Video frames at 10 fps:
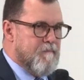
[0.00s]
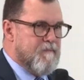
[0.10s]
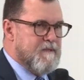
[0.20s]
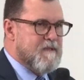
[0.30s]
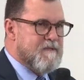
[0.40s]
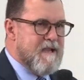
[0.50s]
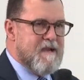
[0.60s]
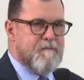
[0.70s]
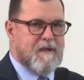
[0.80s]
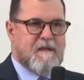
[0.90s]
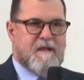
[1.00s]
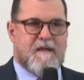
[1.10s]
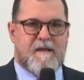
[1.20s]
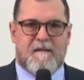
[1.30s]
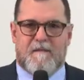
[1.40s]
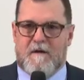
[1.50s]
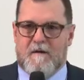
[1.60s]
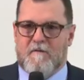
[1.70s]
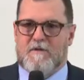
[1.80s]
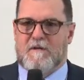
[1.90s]
But sustainability, the
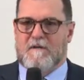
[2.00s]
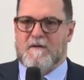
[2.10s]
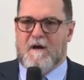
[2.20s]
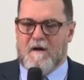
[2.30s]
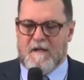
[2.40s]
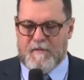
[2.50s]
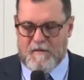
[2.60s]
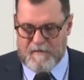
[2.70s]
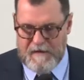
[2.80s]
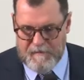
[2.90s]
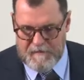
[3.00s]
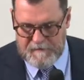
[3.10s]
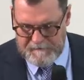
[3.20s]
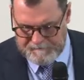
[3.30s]
notion is all about people.